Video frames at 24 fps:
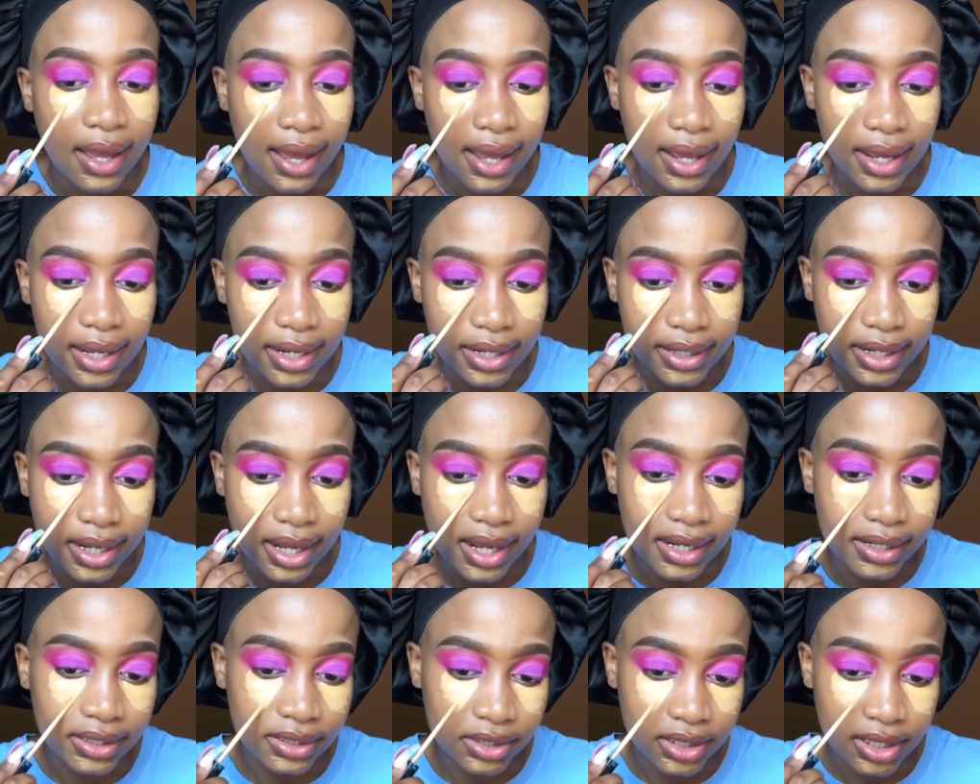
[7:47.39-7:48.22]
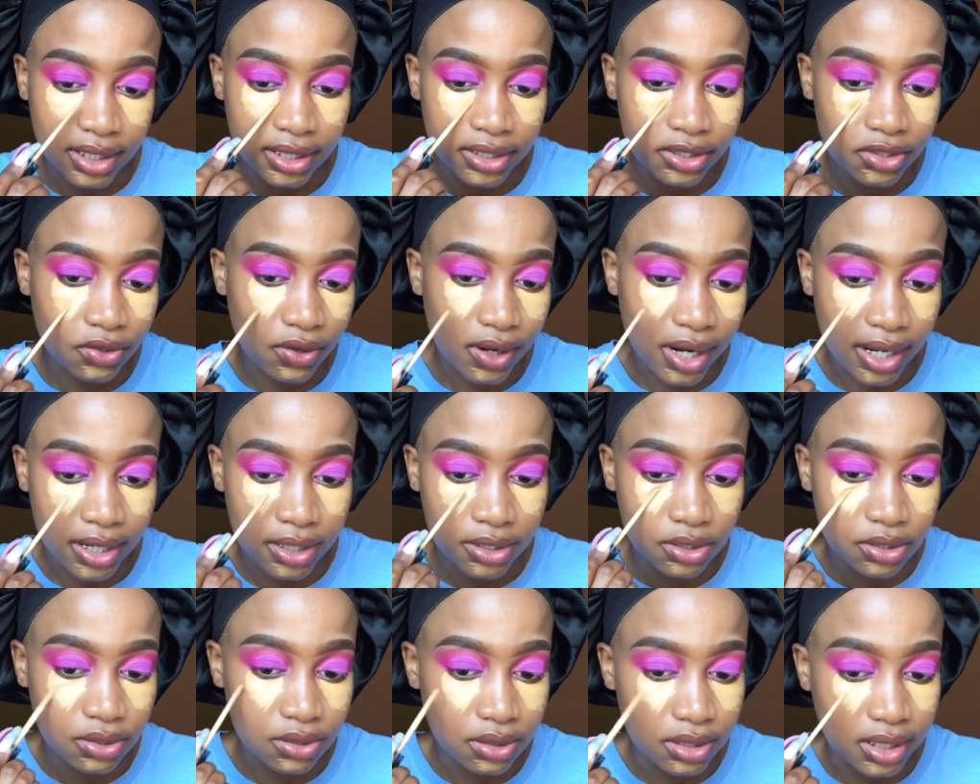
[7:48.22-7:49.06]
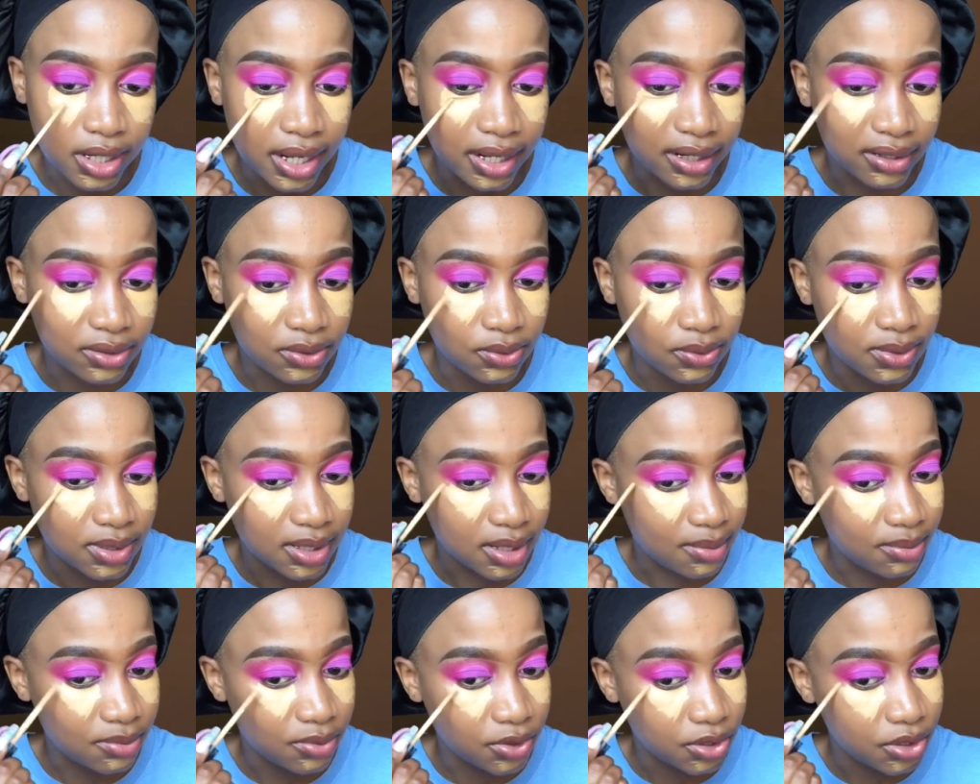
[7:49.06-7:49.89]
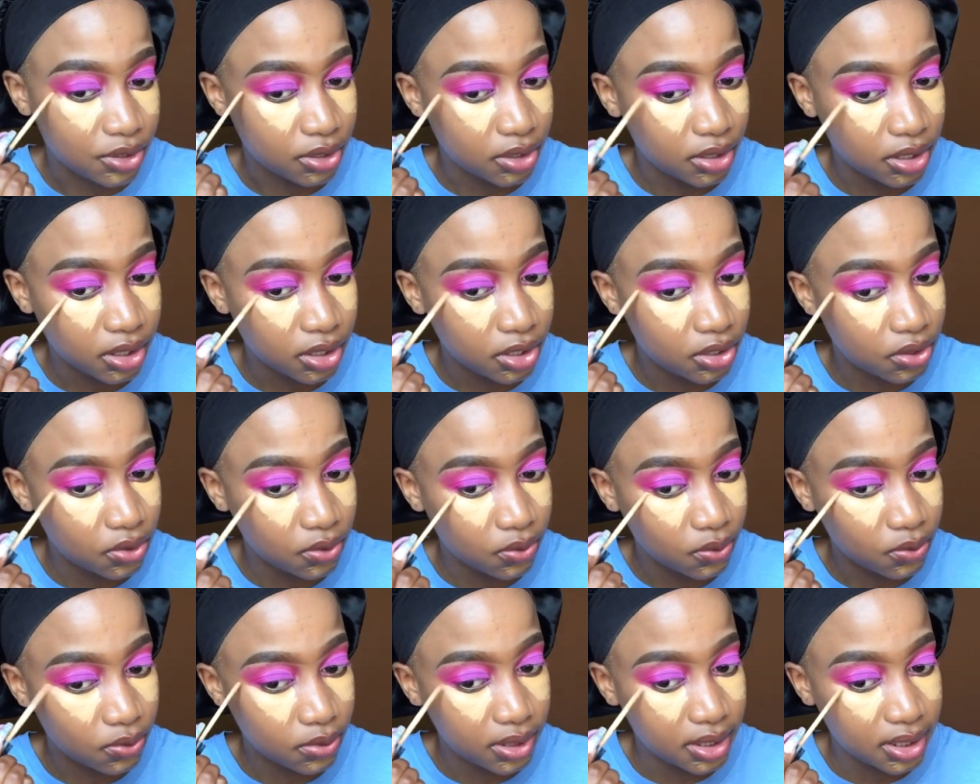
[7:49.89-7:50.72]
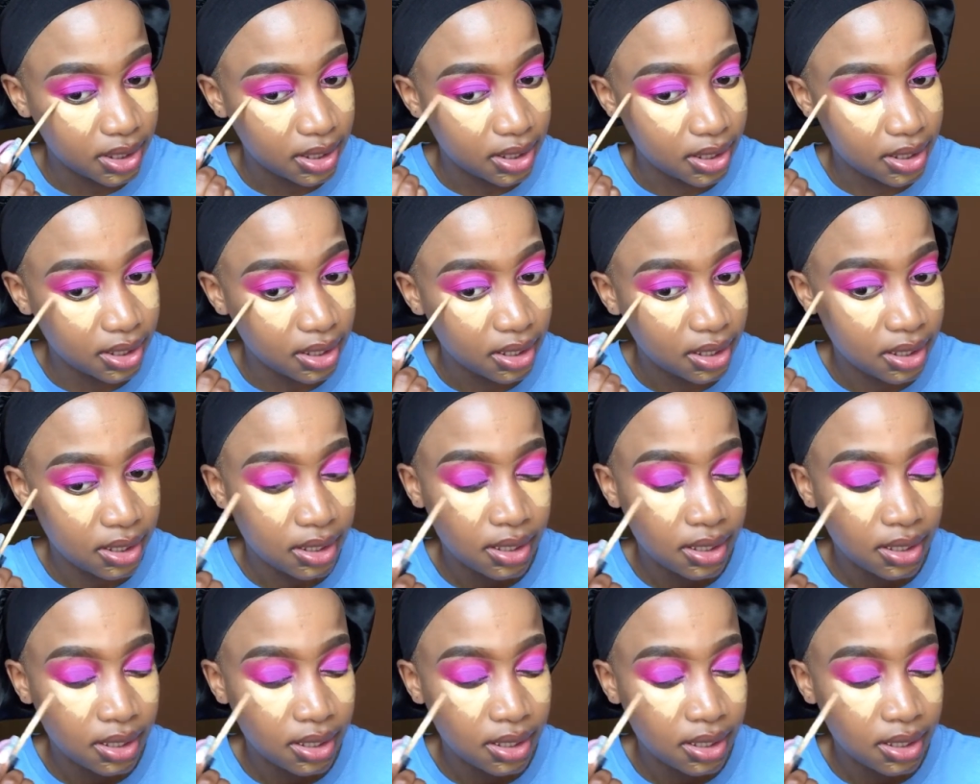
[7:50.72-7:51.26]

And I did try to like do some research to see